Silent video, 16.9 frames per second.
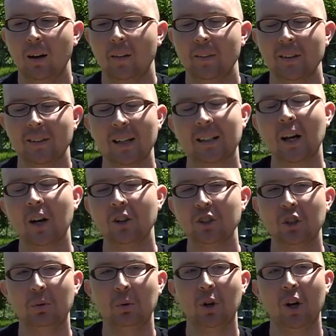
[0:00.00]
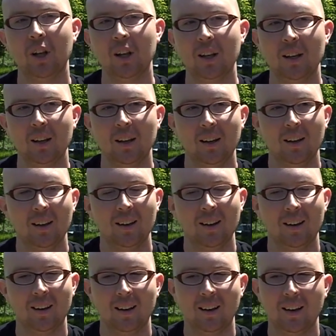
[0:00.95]
the technology community
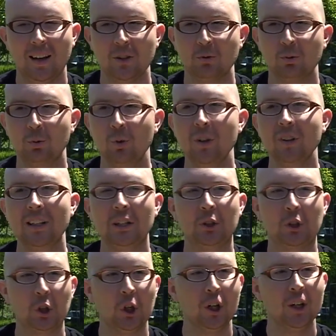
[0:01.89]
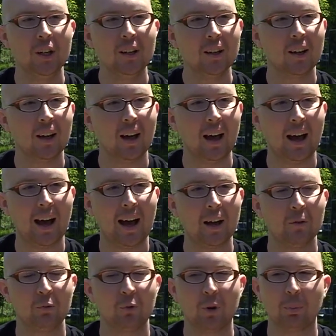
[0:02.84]
is really good
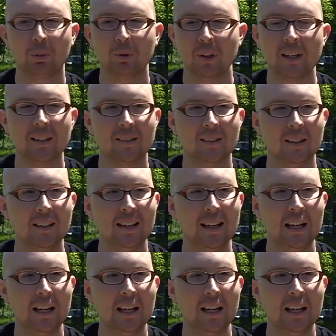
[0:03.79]
at replacing